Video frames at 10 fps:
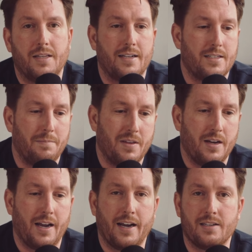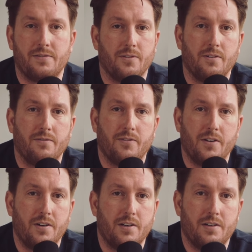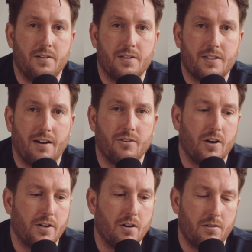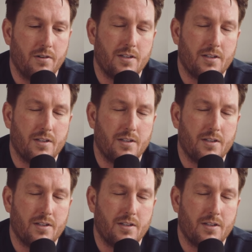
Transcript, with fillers: But that's something, I guess, for you to discover on your own.